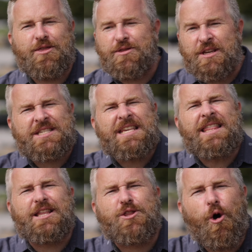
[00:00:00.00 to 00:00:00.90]
to see
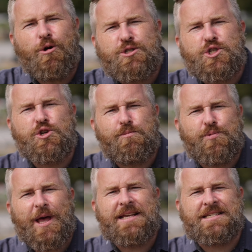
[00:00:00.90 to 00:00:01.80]
that those two
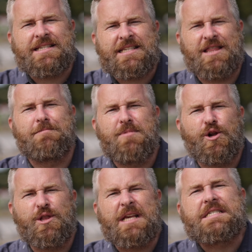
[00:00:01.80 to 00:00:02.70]
places in the
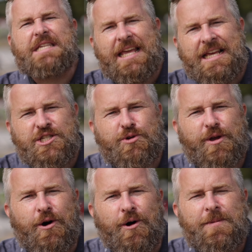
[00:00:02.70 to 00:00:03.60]
Middle East,
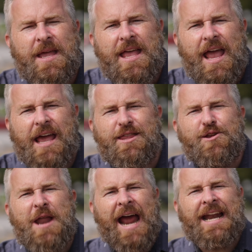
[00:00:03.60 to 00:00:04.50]
Israel and the
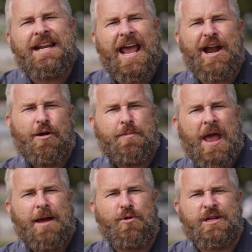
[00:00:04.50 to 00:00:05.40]
United Arab
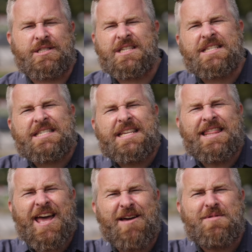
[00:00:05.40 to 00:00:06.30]
Emirates, to see
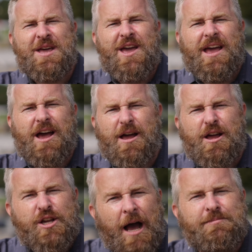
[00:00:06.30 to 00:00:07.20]
them uh,
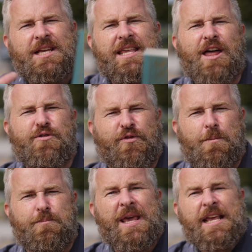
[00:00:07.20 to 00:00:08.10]
come together for
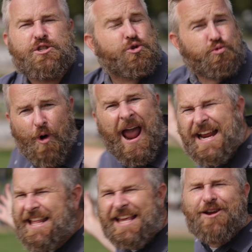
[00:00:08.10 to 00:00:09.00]
peace
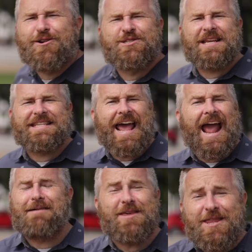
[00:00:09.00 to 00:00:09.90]
right here today.
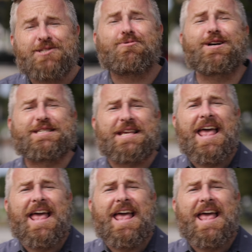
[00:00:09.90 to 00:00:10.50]
I mean, this was